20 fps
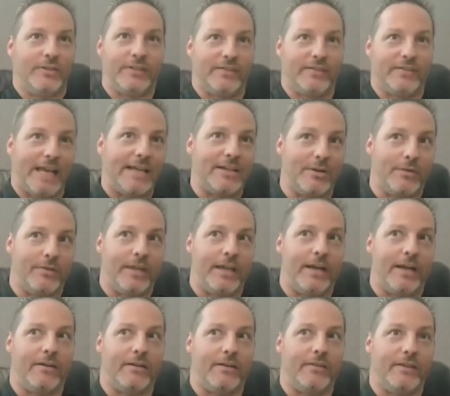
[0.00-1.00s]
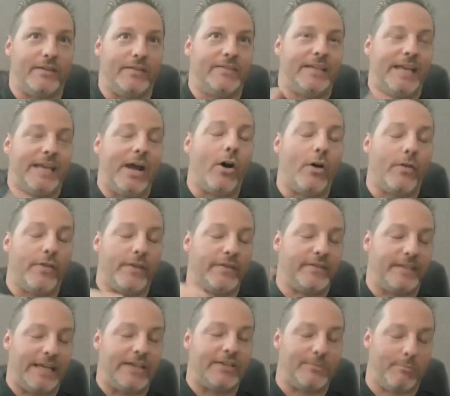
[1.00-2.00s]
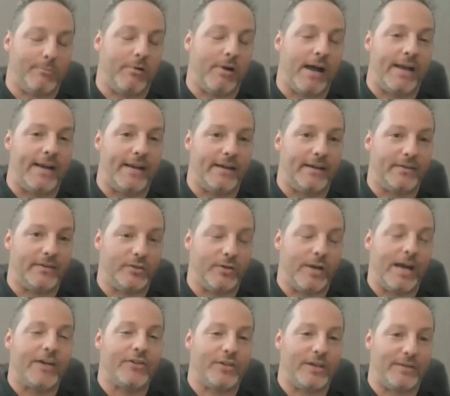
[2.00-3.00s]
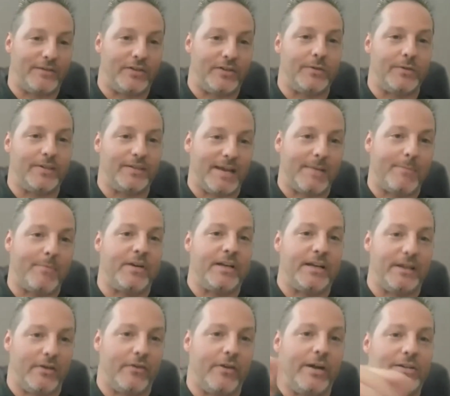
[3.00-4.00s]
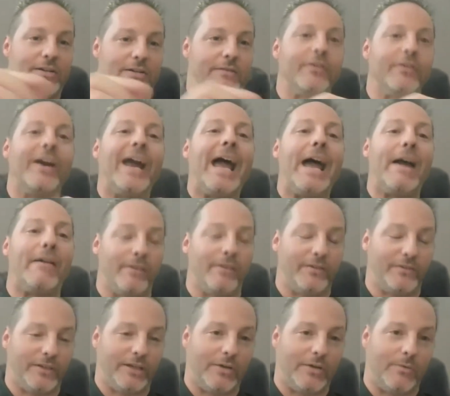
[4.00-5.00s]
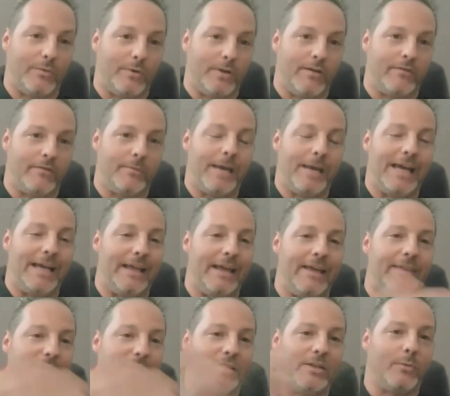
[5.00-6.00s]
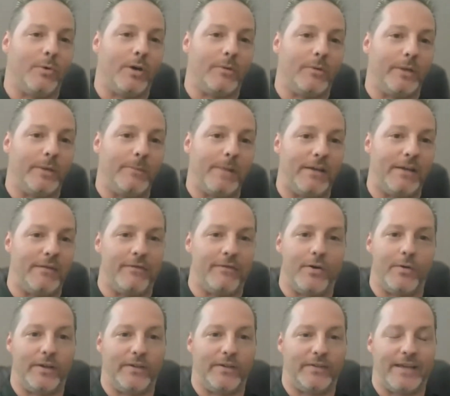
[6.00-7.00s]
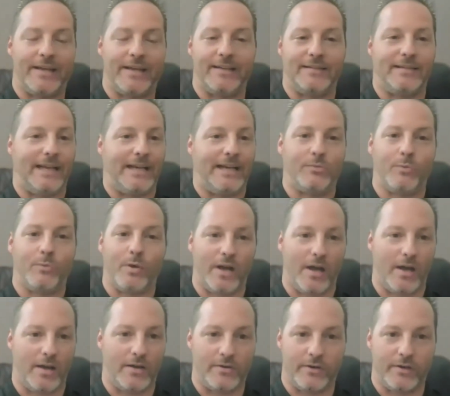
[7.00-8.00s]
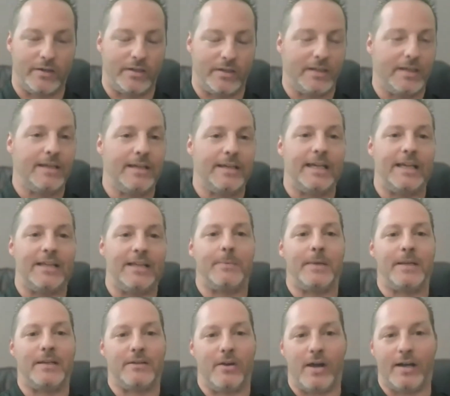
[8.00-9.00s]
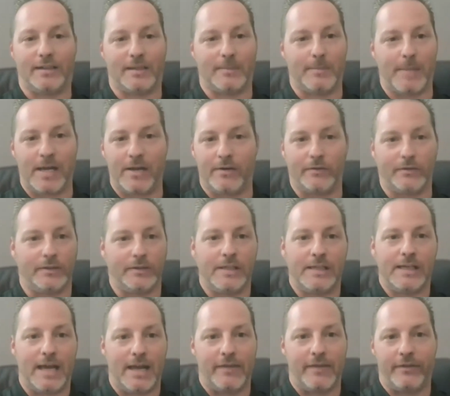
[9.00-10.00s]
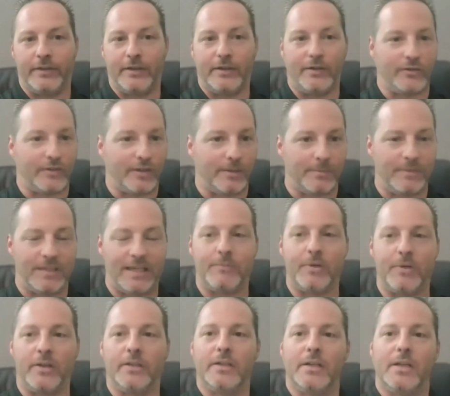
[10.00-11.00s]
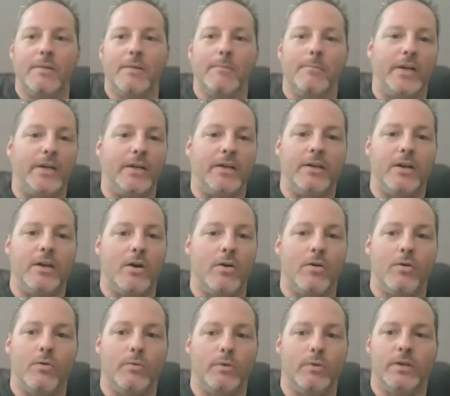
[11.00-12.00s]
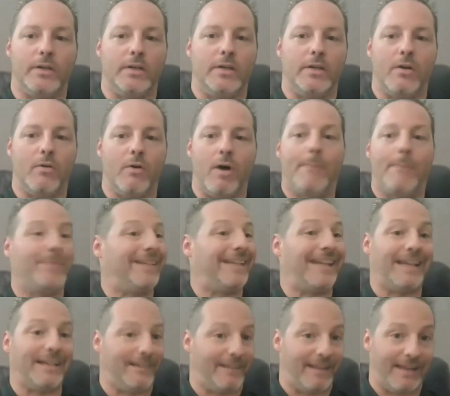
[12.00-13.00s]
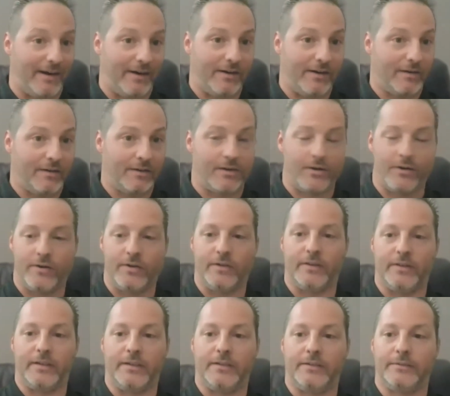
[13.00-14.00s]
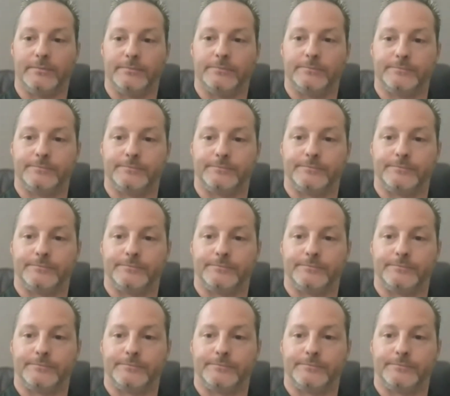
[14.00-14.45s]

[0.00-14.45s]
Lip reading: just a side note there, all the Sage products, you actually have to do a separate integration for every single one of them. I think the one we might focus on is Sage 100. It's been talked about on the leadership team, but no update there currently.